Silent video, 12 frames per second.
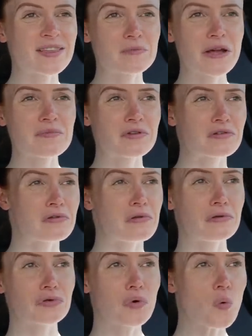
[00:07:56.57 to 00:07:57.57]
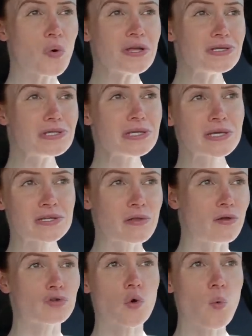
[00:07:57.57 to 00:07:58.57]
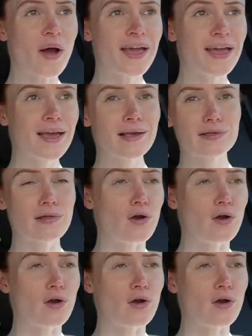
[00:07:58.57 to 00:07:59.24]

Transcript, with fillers: Sometimes there's little twinges, little twangs,